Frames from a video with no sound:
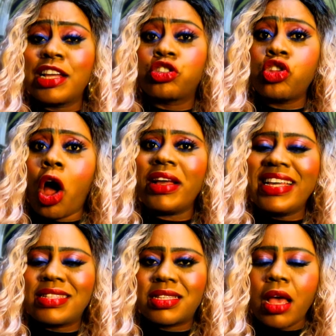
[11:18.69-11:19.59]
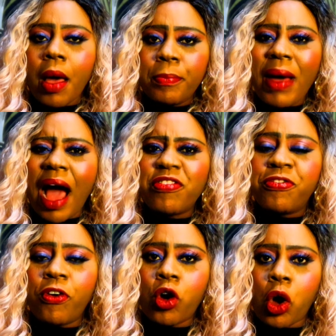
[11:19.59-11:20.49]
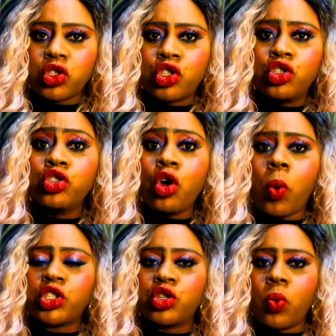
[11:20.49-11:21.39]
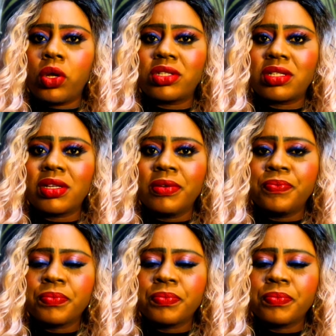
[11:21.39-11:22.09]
Ignore it and focus. You know what you want.